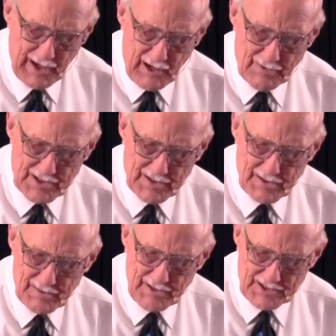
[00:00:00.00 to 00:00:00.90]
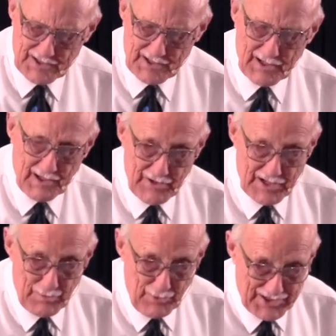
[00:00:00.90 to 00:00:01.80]
when I was, this is the
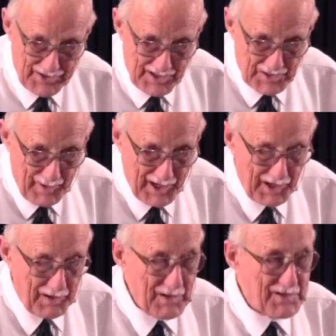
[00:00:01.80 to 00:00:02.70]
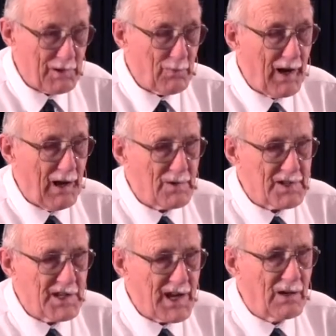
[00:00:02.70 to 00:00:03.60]
division president speaking, he said, "When I
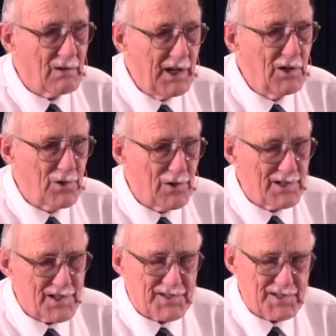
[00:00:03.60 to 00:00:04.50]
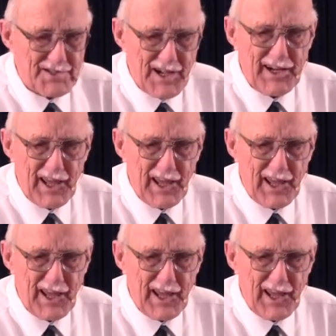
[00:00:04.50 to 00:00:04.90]
was a young intern, just